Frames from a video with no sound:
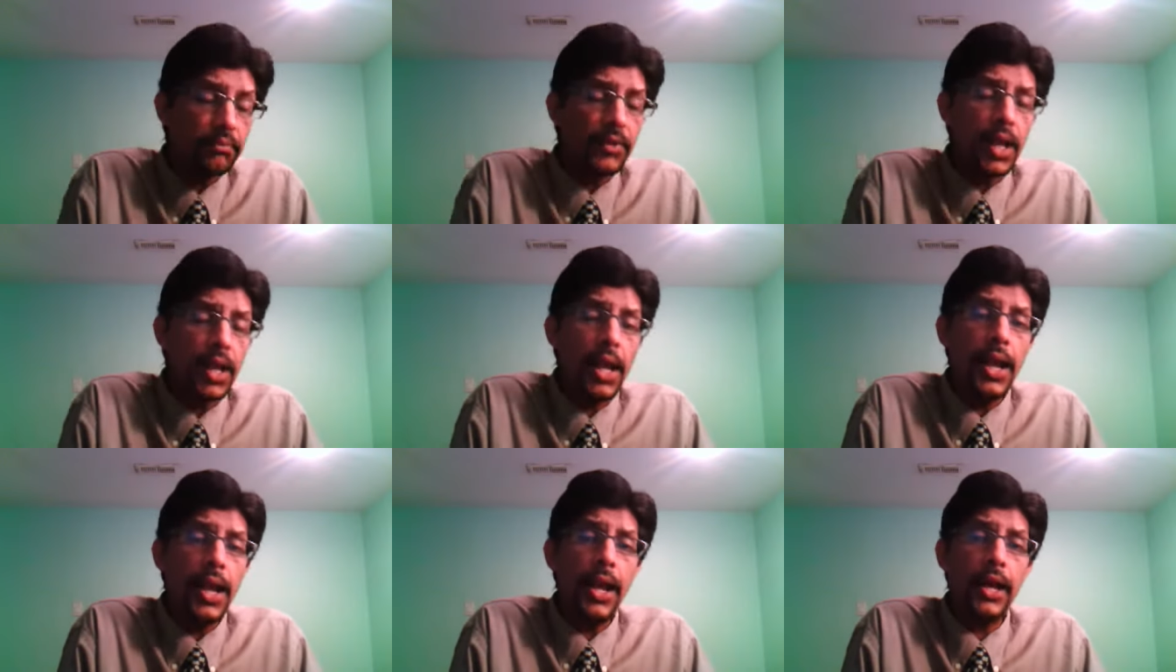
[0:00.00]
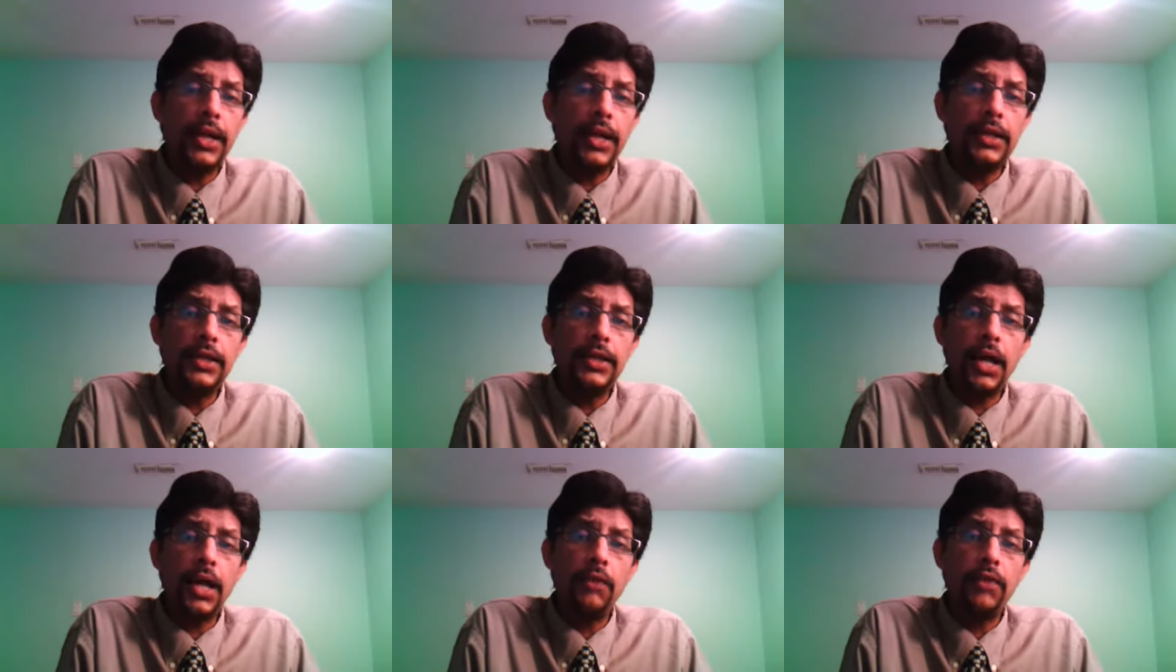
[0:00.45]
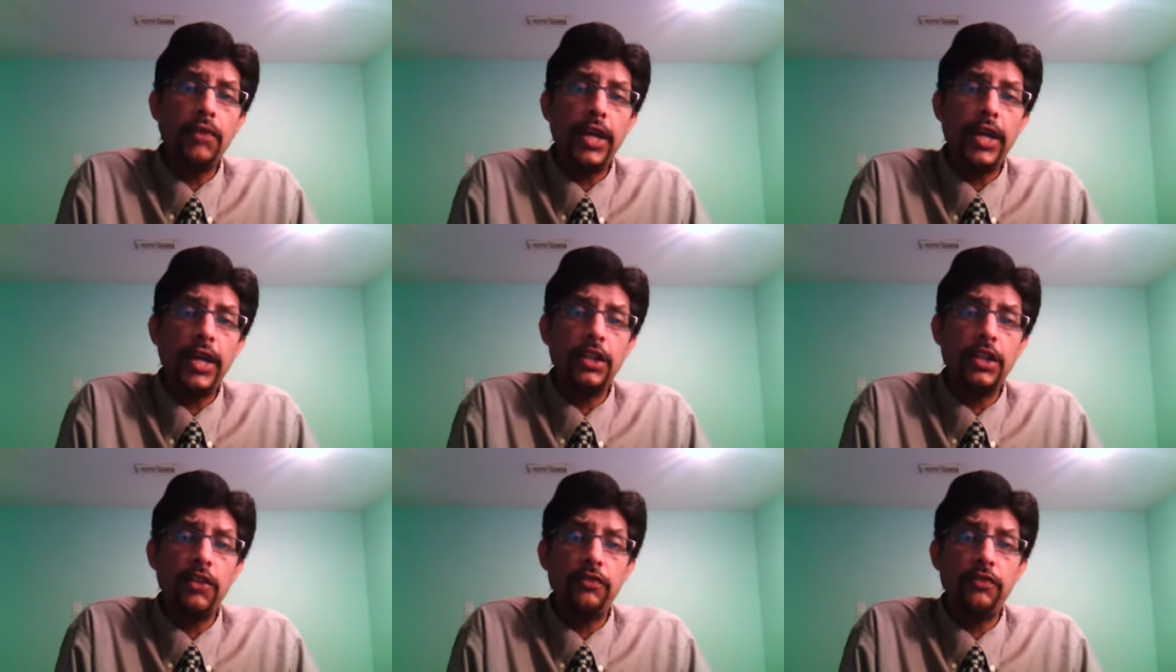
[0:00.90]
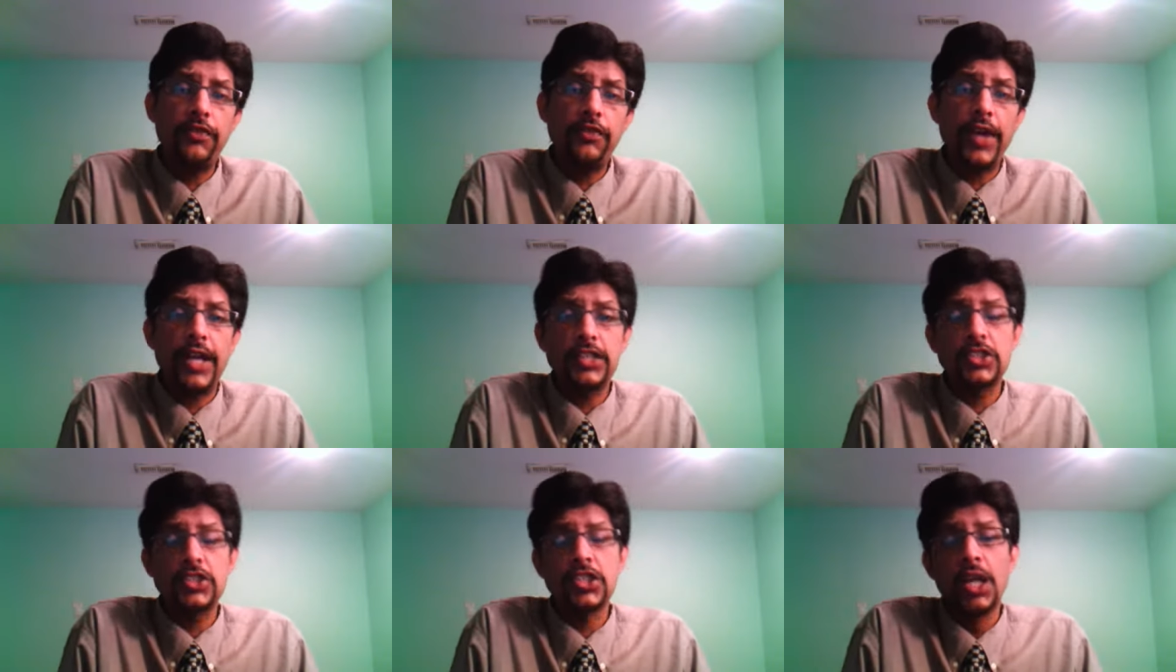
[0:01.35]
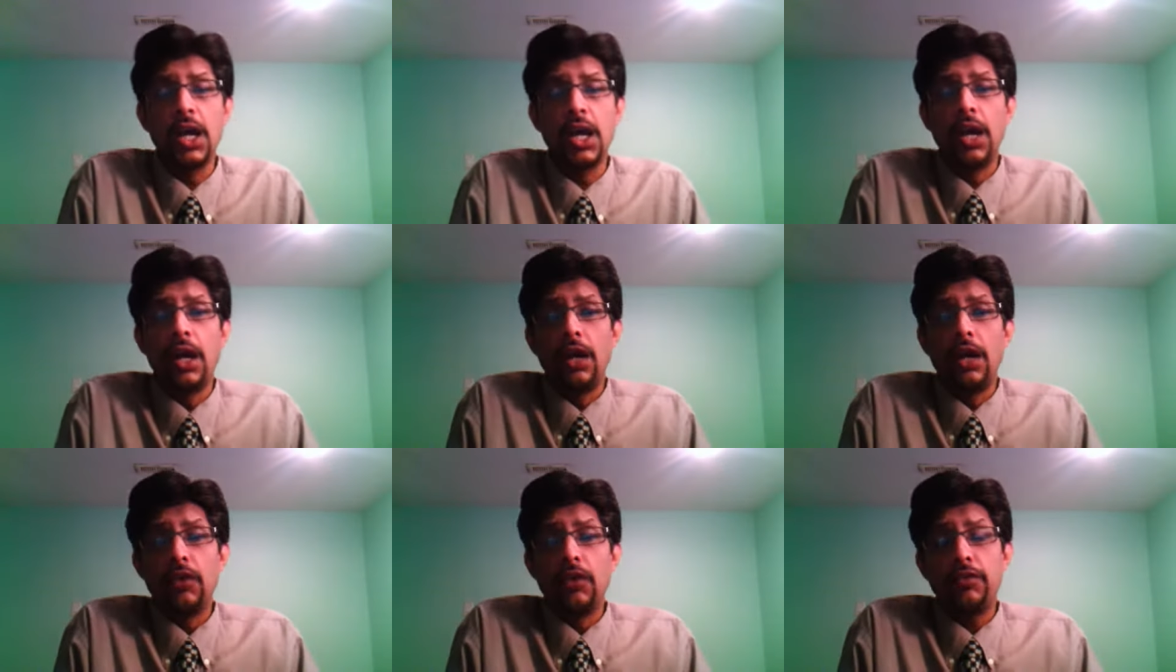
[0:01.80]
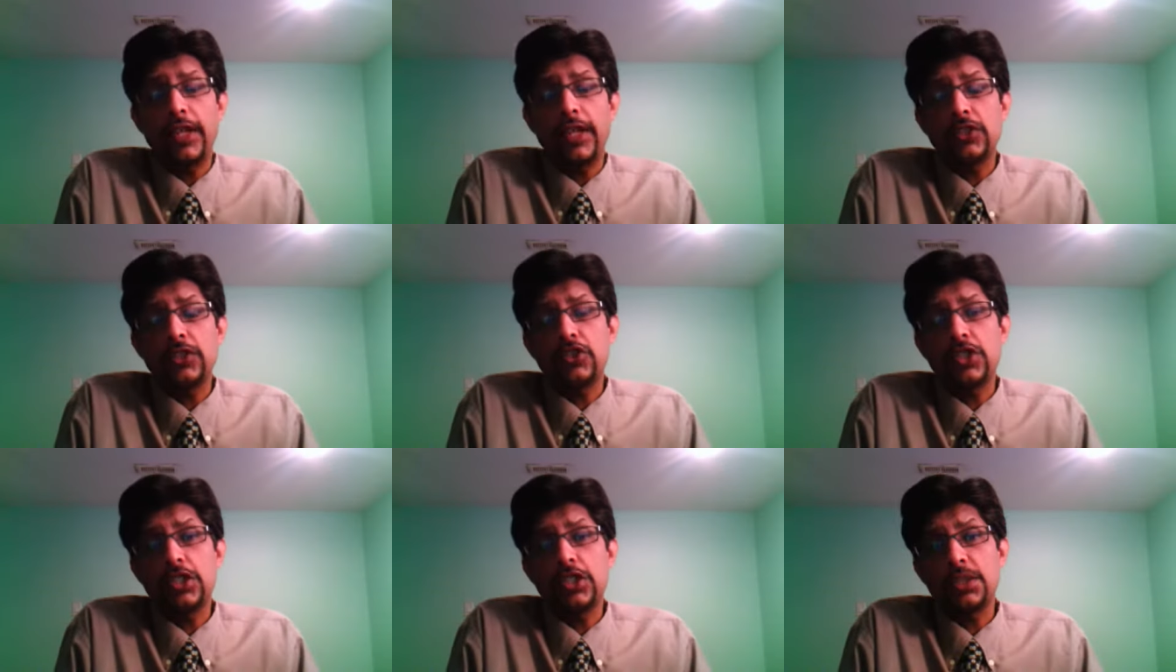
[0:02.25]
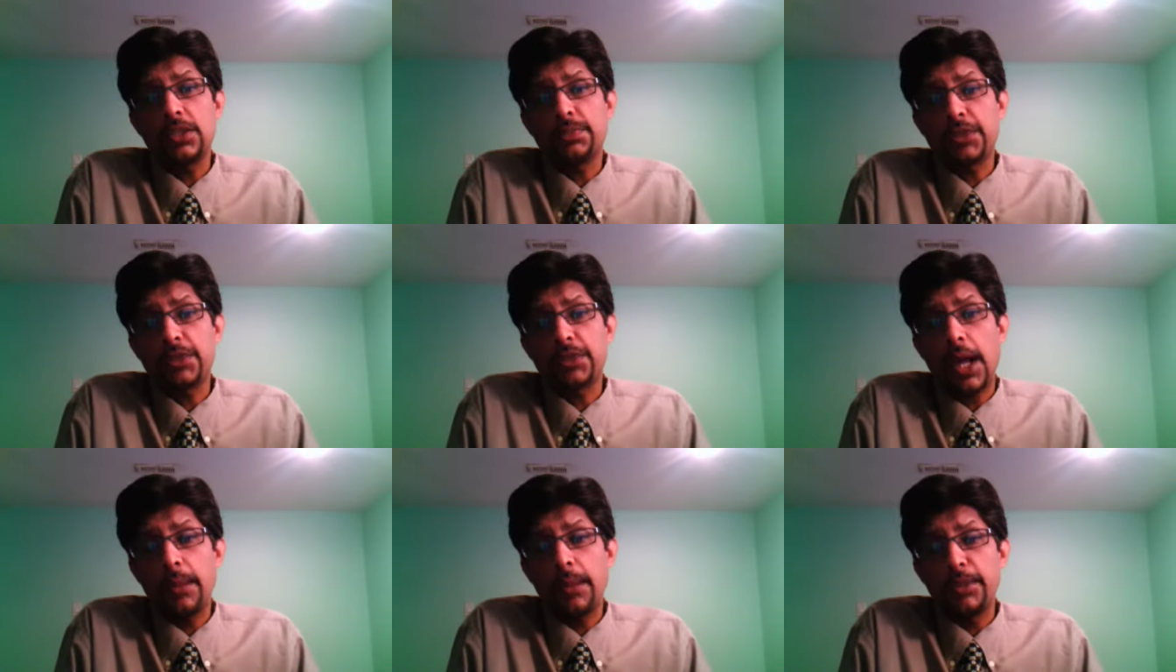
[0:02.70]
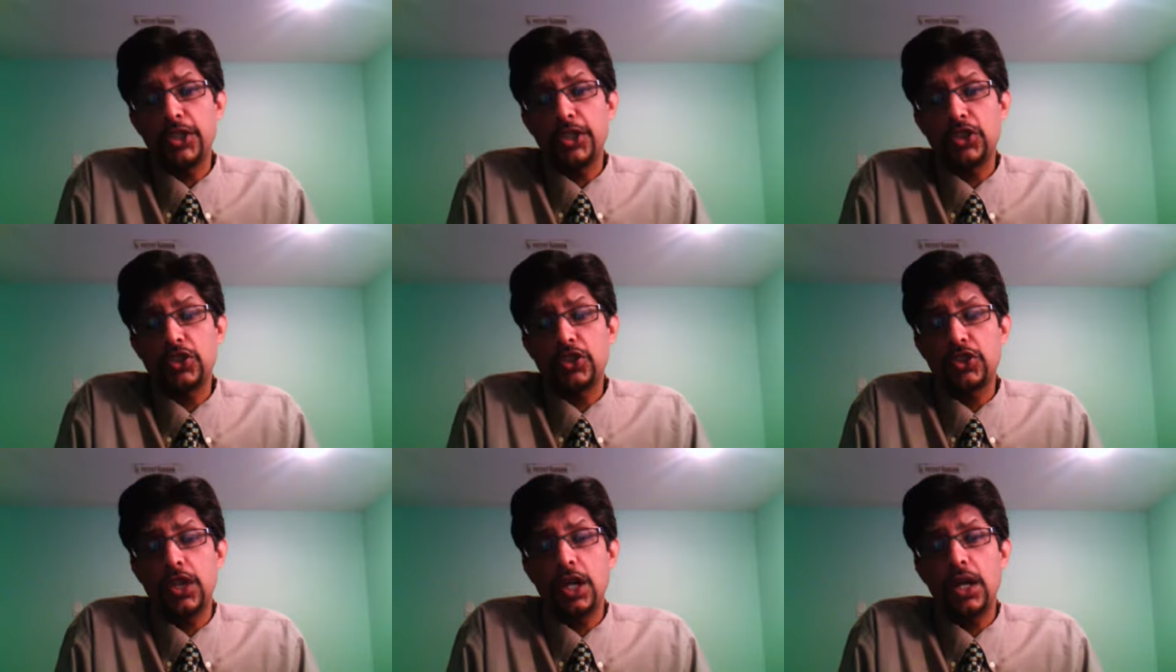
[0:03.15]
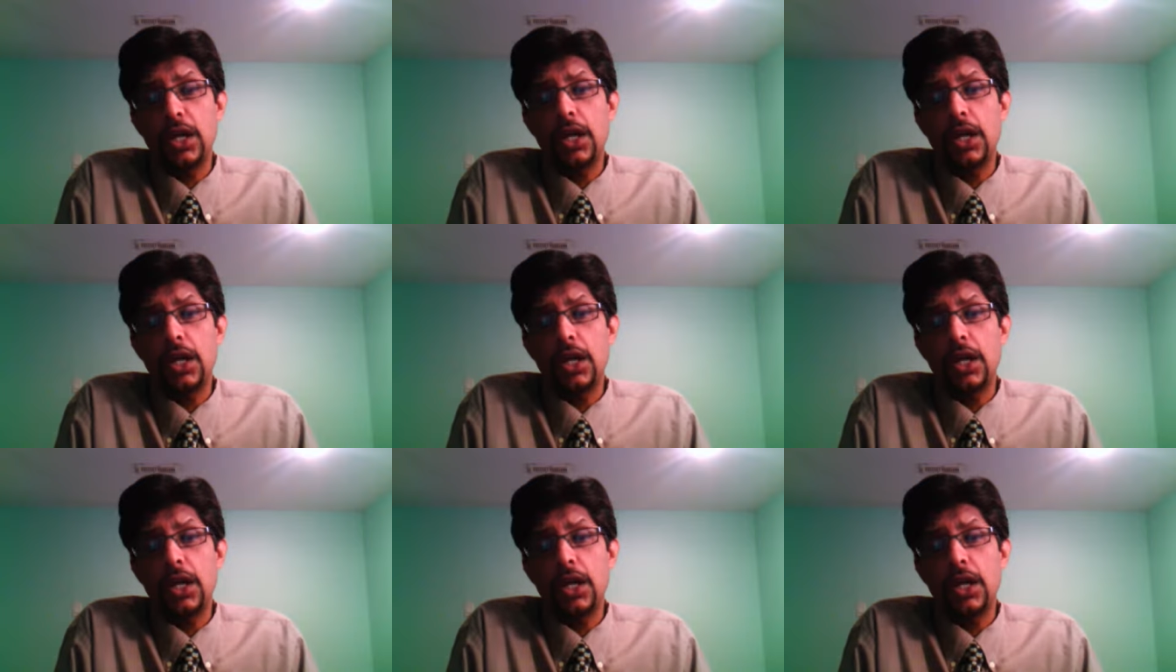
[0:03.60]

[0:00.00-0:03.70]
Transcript: and uh, well dear fans friends and subscribers uh,